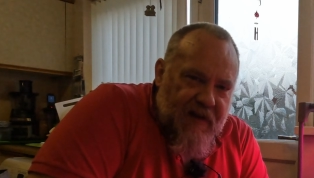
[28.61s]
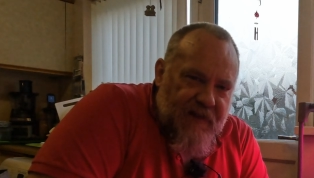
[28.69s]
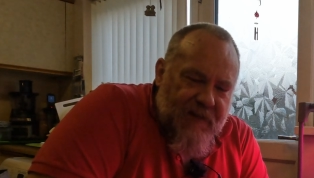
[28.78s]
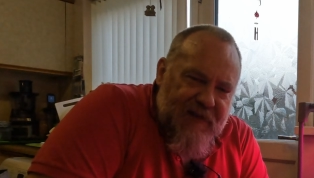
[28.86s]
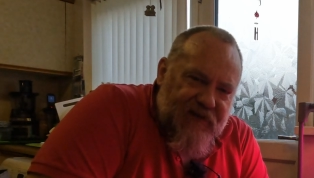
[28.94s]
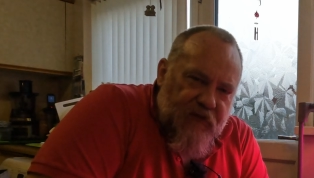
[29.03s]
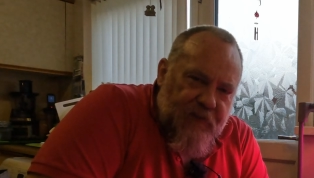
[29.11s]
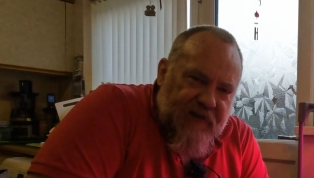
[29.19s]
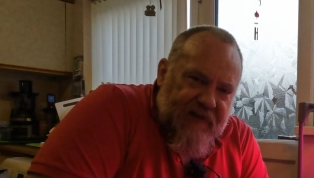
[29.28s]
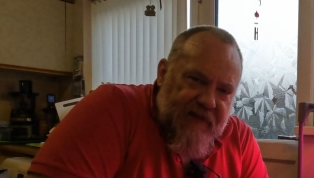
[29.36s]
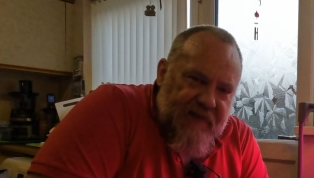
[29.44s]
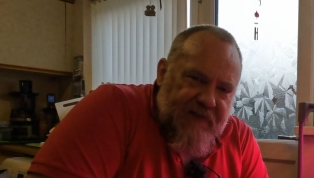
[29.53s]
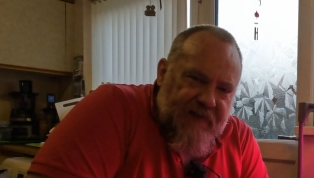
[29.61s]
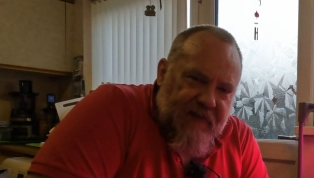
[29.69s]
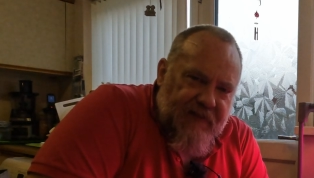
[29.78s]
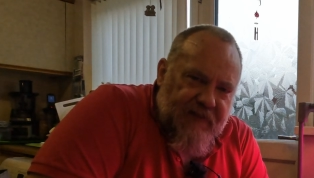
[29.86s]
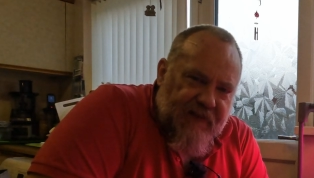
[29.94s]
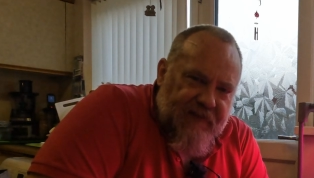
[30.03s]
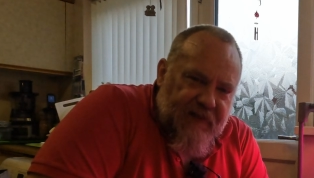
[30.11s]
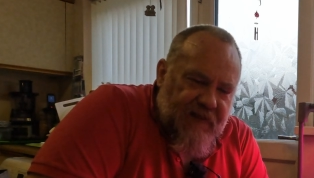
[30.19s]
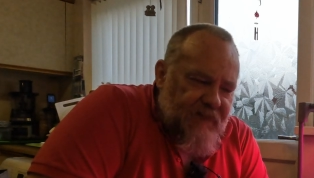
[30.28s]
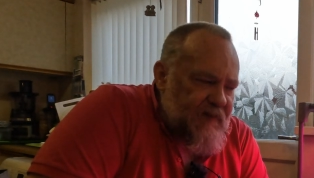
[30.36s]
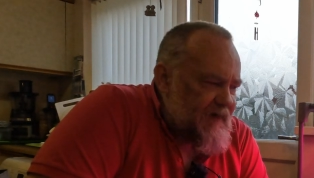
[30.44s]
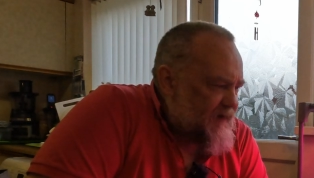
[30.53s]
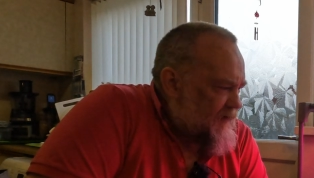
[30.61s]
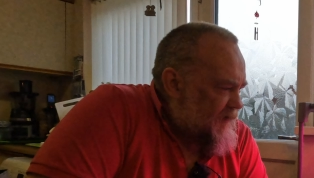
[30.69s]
They're my true potato seeds that I saved.